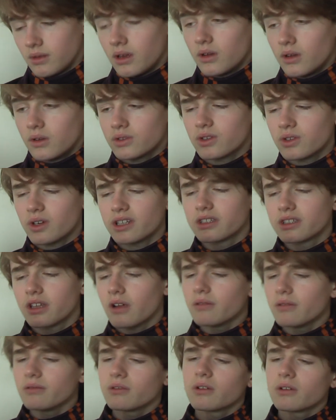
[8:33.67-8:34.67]
Also, I
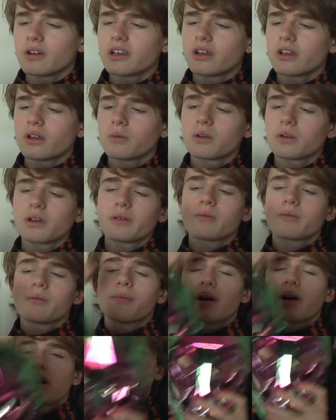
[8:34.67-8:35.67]
don't quite know what it
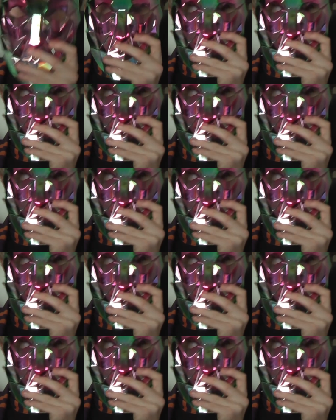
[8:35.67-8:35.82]
reminds me